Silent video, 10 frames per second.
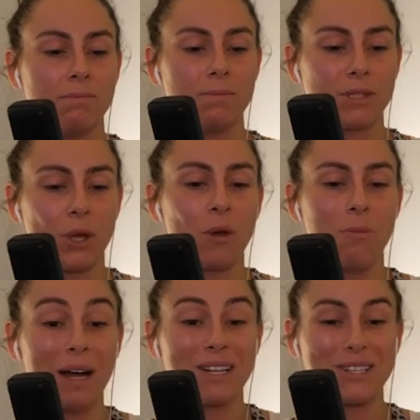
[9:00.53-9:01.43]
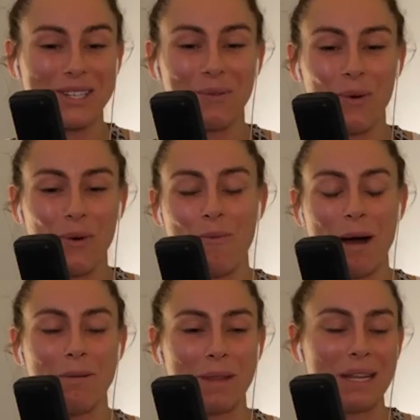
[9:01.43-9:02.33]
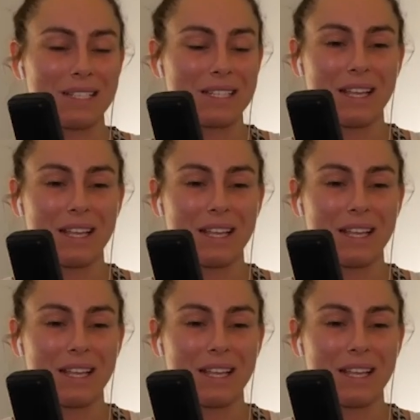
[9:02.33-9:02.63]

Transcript: so much in the warm up that it's like,